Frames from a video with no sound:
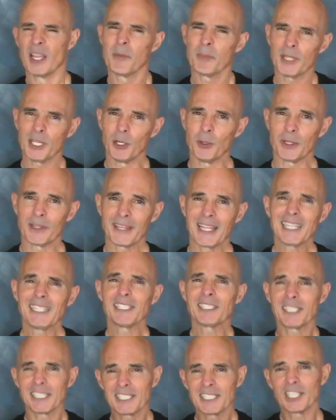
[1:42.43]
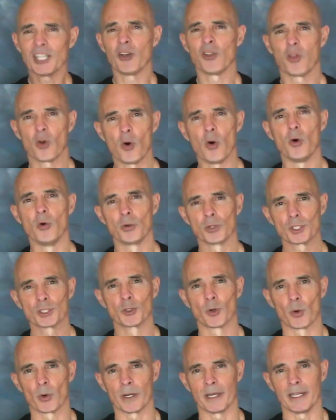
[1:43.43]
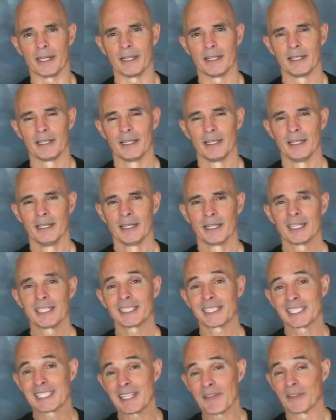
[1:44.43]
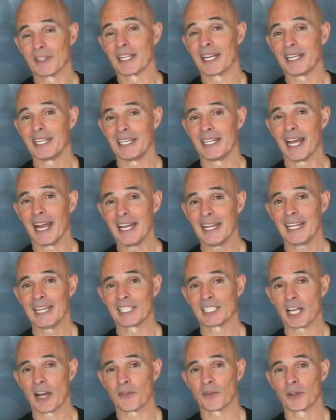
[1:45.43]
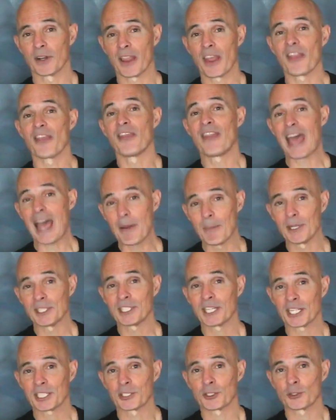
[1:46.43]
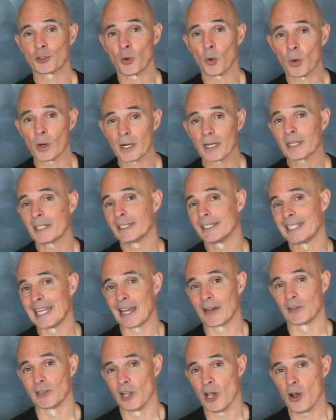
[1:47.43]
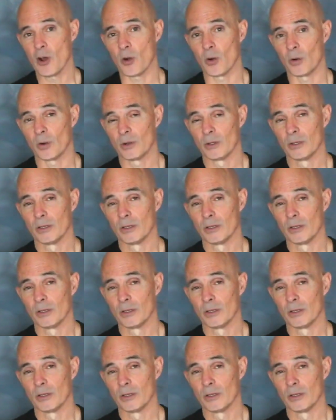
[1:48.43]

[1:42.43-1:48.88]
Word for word: But you know what? That doesn't tell the whole story because the 799 heads offered that much extra torque down low.